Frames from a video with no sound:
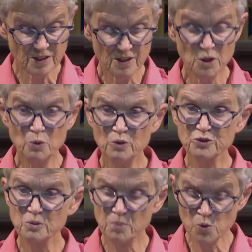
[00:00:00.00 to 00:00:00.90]
who will
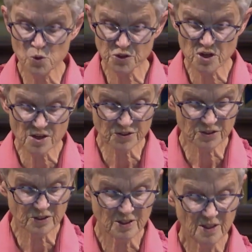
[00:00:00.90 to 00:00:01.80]
support us
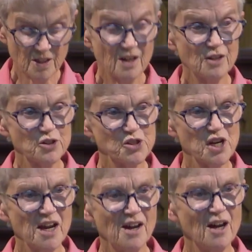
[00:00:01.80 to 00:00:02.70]
and
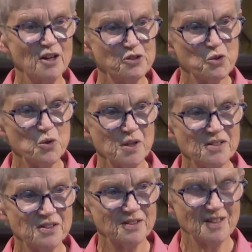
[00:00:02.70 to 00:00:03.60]
share our joys
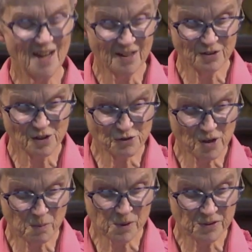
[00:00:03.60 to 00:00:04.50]
and our
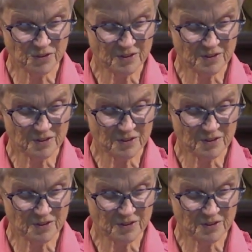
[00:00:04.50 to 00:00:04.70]
troubles.